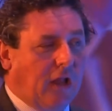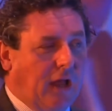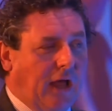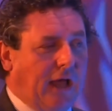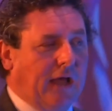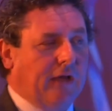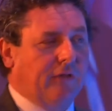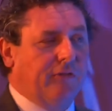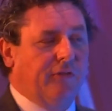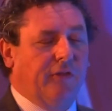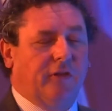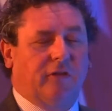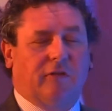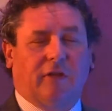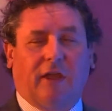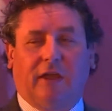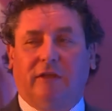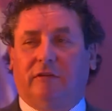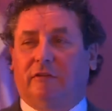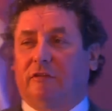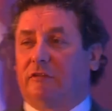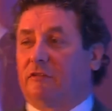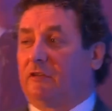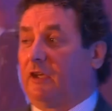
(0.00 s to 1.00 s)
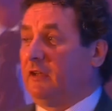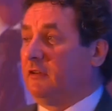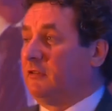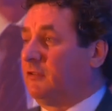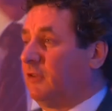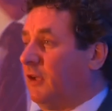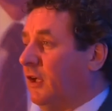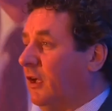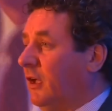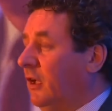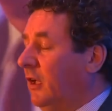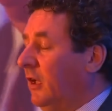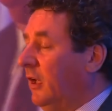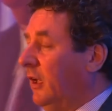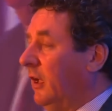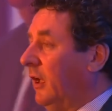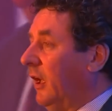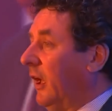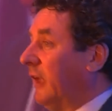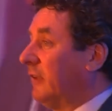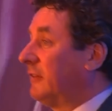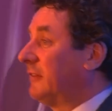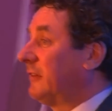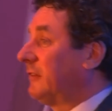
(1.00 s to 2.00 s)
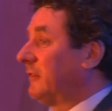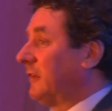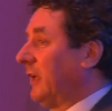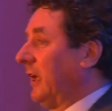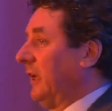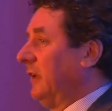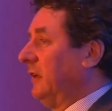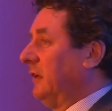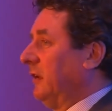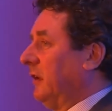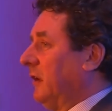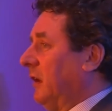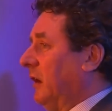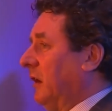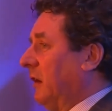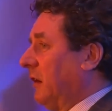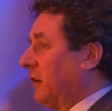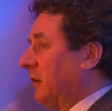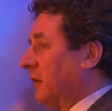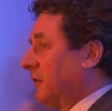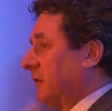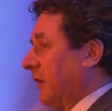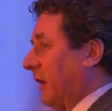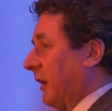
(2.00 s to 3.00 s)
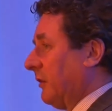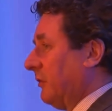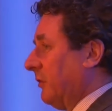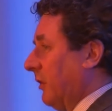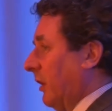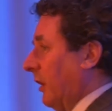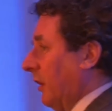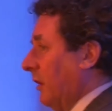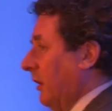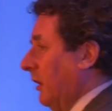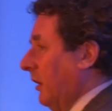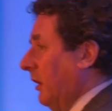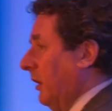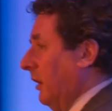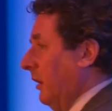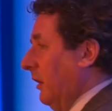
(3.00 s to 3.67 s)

cloud and the data center, a standard architecture.